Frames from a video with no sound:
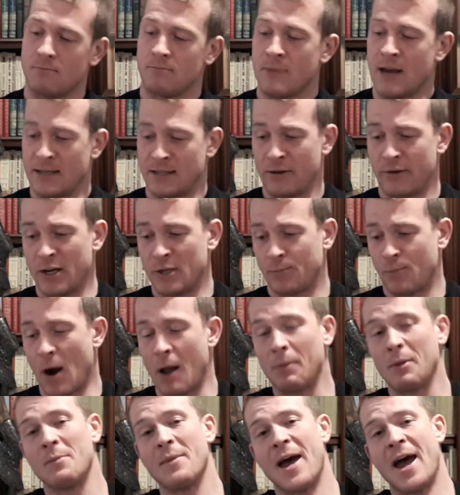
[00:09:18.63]
a serious
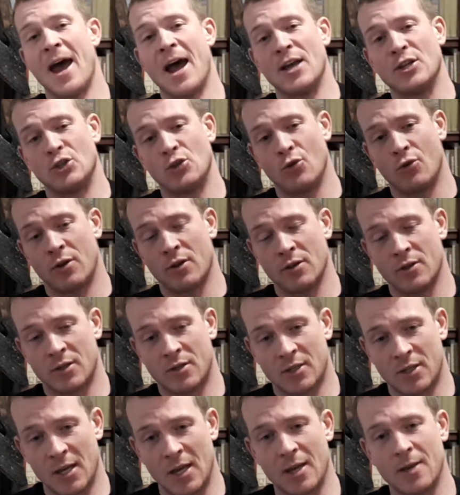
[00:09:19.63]
problem. As you can
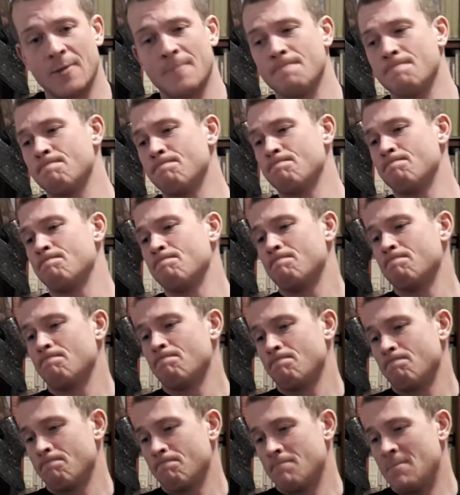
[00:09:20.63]
see,
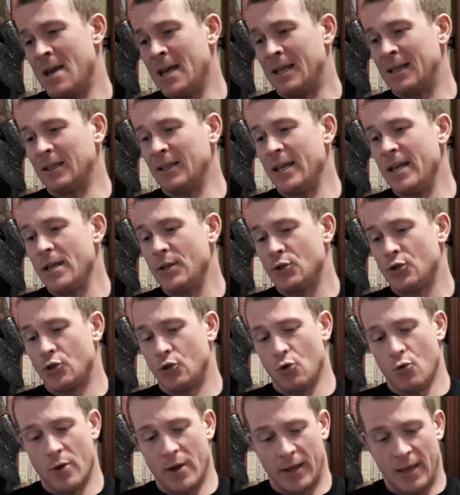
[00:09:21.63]
it leads
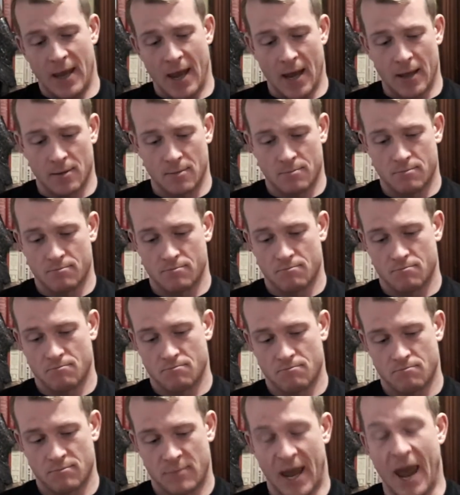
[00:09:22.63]
to, again,
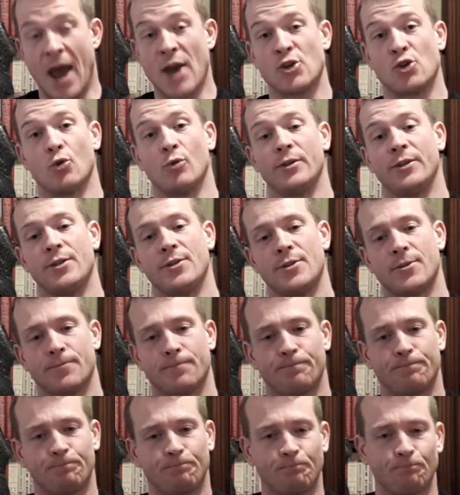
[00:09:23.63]
casualties.
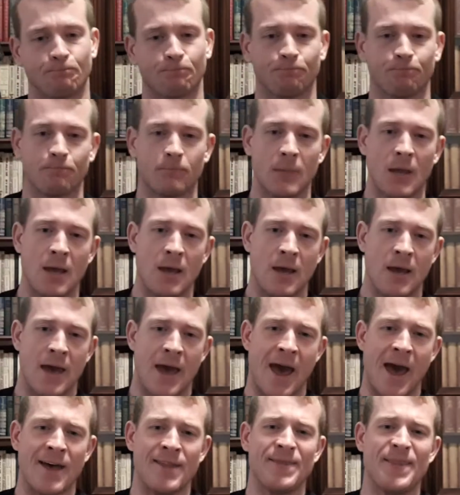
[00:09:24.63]

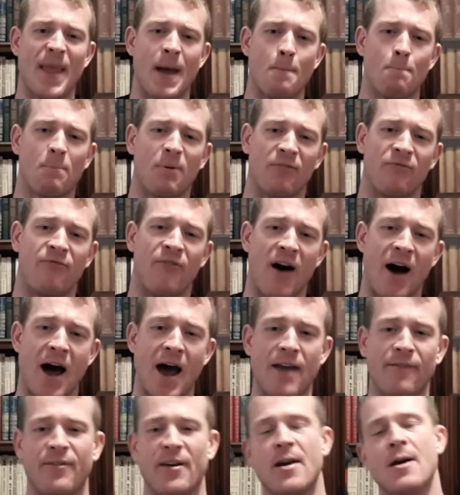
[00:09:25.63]
And number
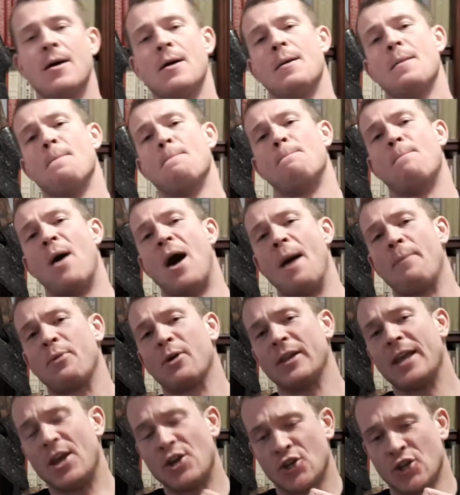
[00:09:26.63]
five,
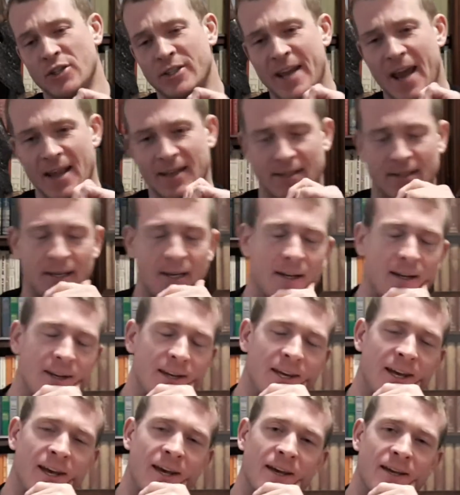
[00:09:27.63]
population density
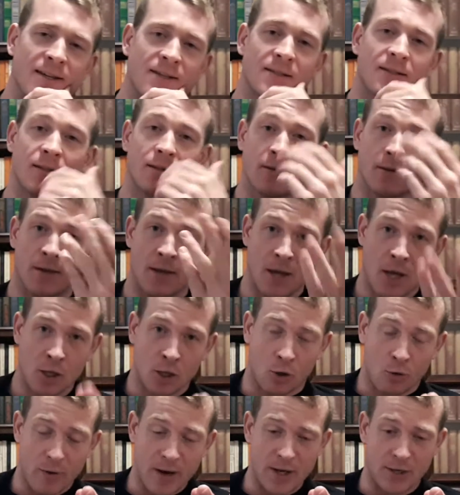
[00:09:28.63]
is
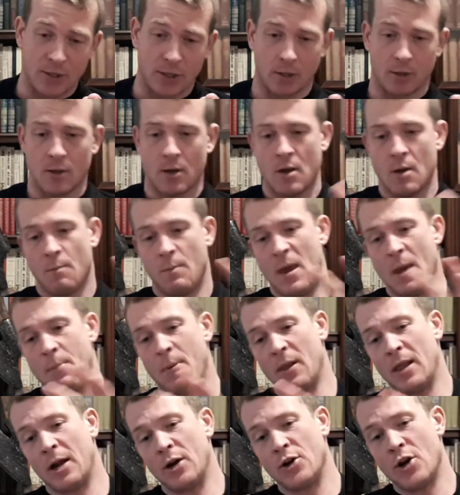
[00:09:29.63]
increasing.
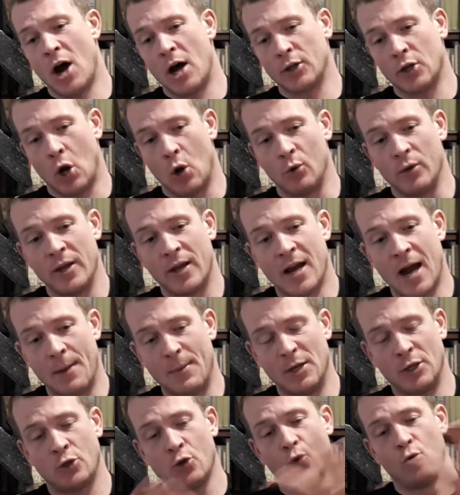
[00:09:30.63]
People are not only
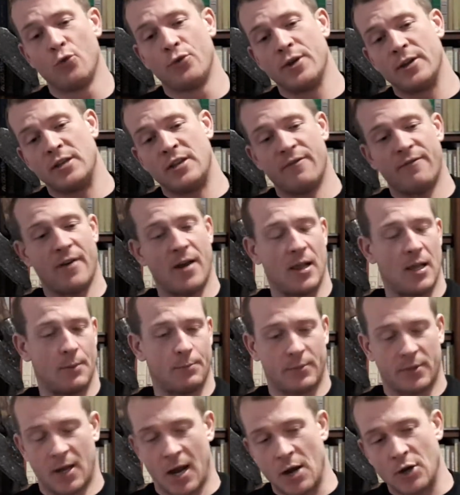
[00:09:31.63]
coming to the
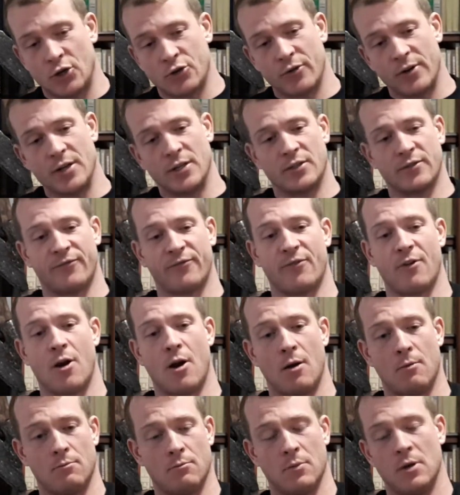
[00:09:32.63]
developed countries
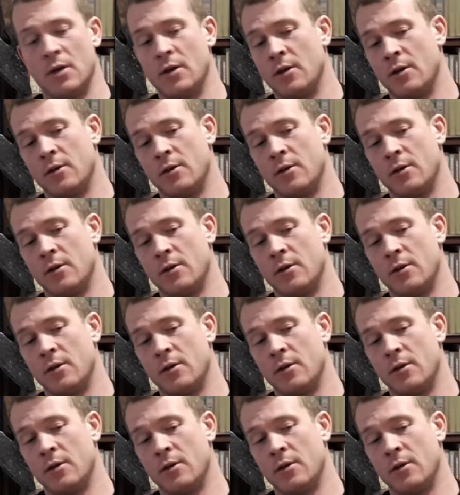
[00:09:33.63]
from